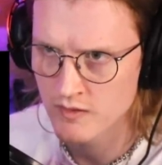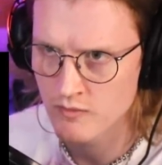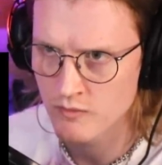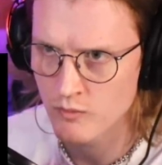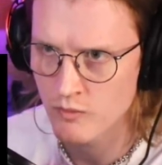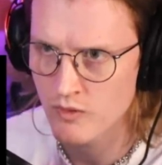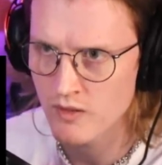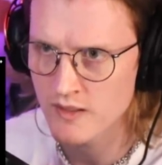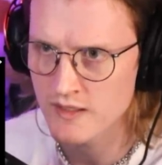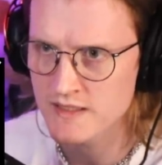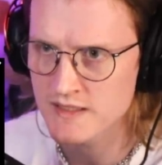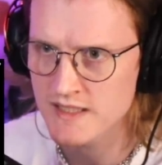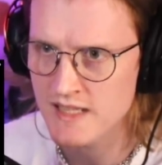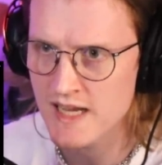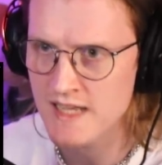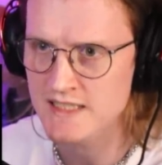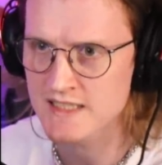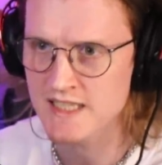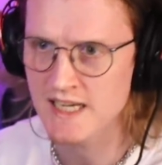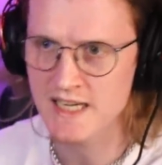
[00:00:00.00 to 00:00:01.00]
What is
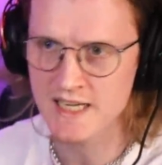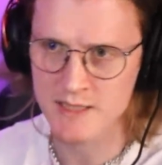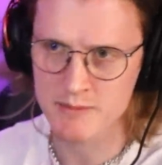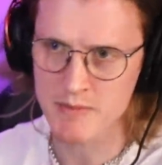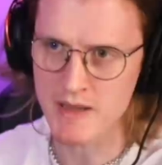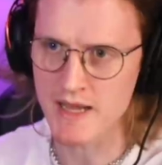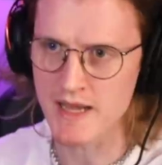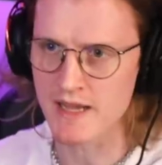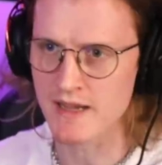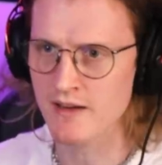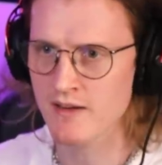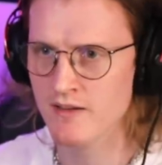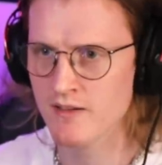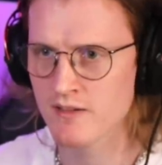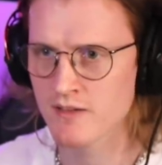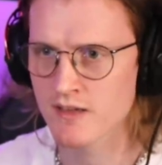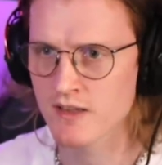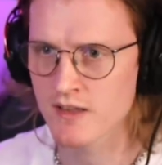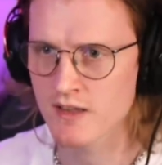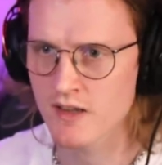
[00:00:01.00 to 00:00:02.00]
that teddy bear?
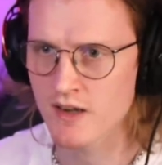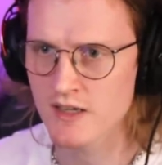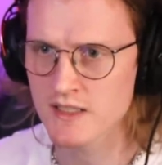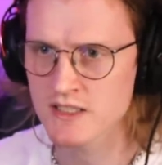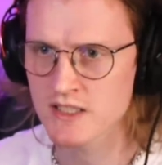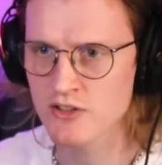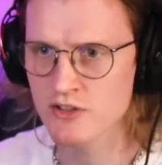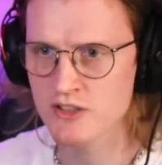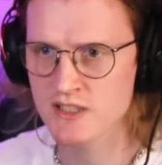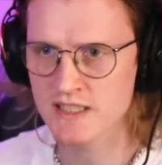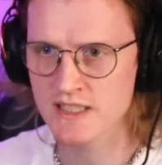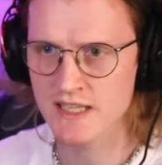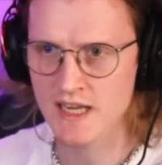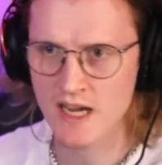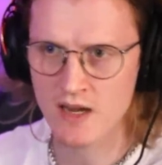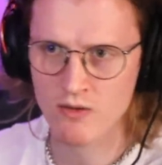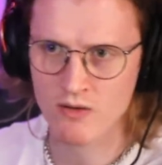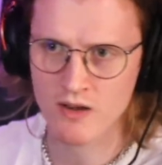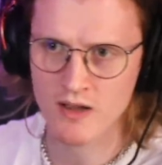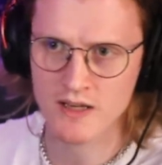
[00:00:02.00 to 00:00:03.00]
Guys, can you see
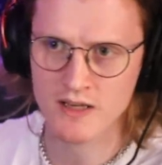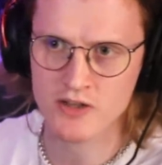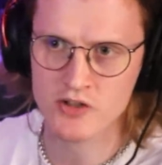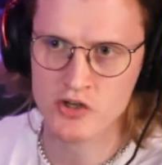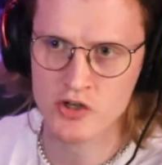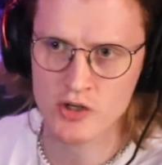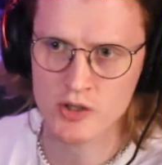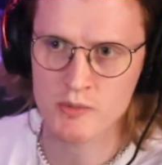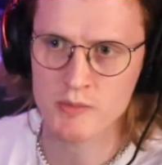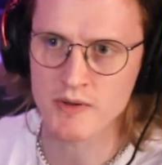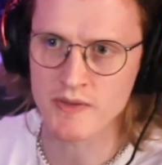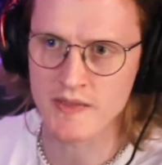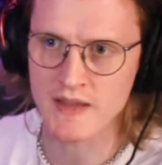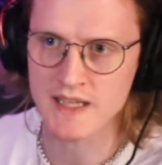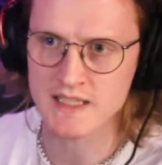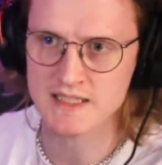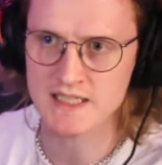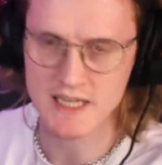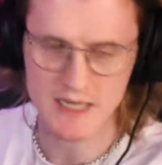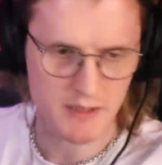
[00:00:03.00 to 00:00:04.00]
how like human
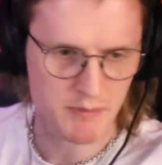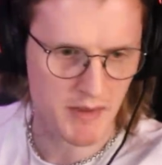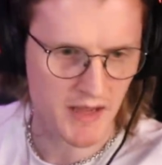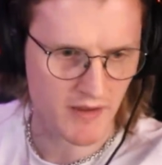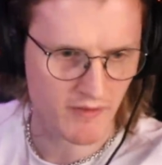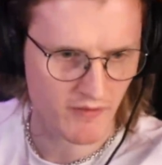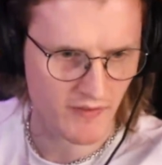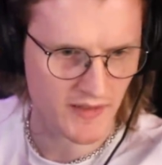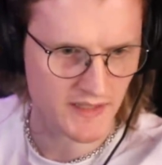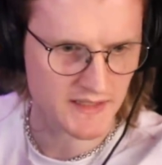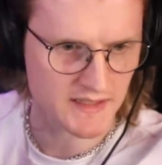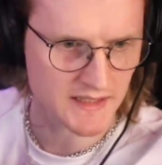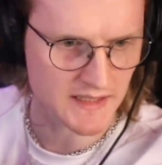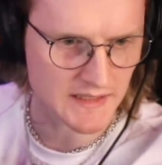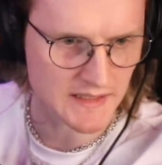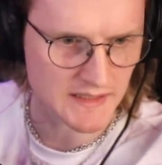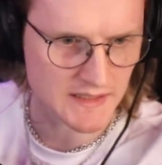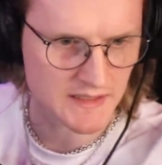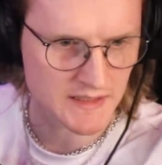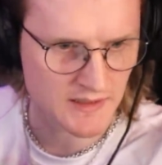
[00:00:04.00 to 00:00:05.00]
that teddy bear face
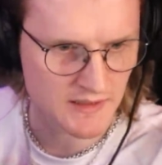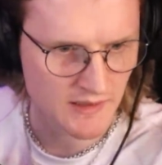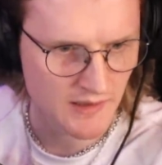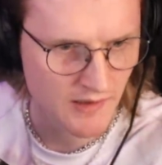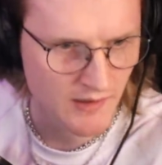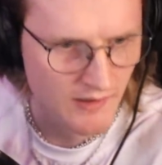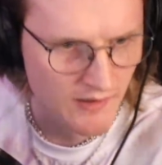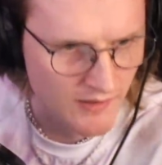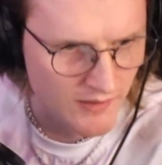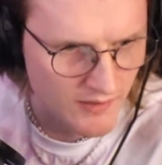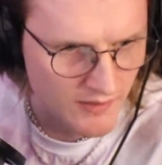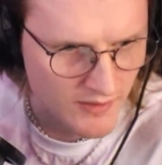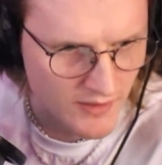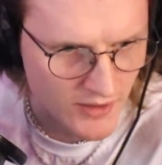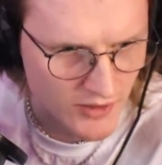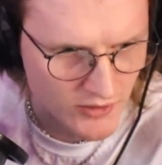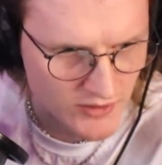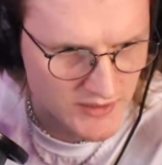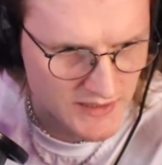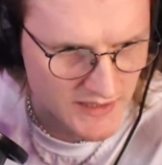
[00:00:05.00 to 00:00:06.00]
is?
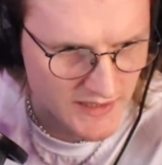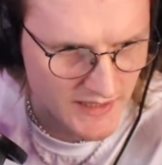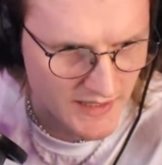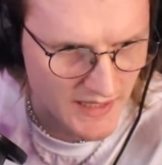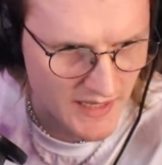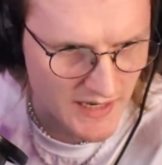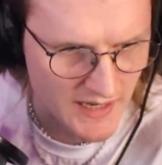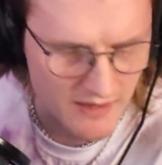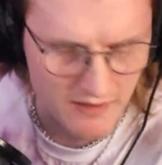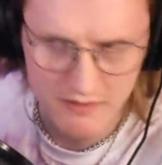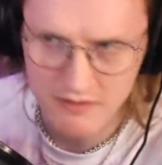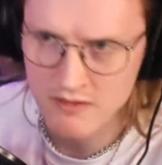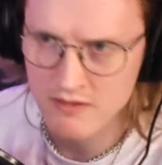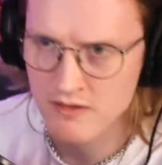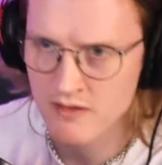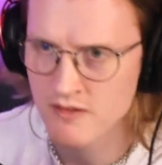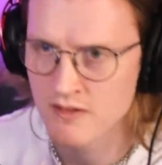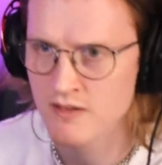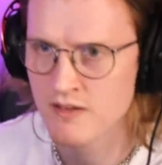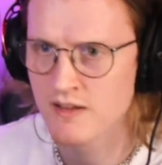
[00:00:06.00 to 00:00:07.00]
Can you see that?
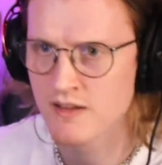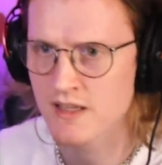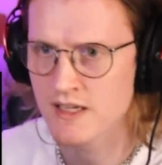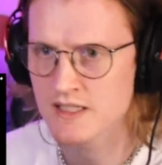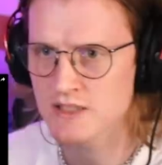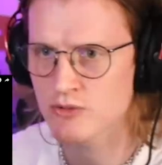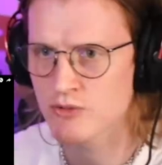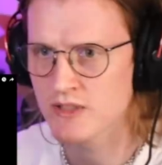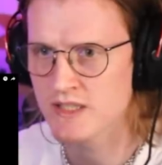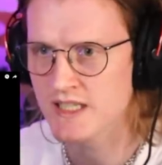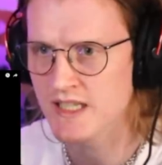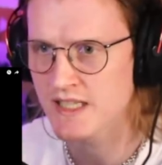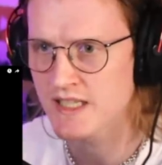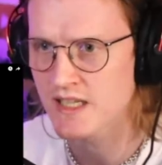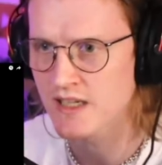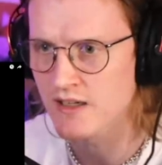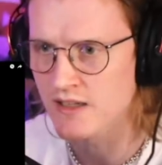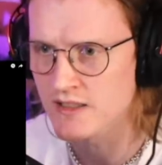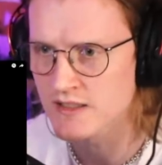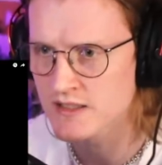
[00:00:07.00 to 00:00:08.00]
That's
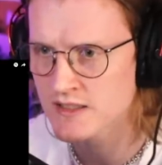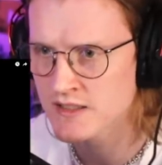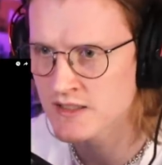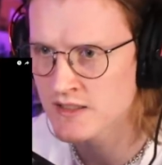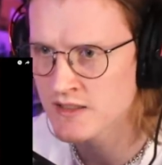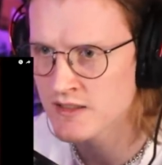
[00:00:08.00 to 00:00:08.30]
ridiculous.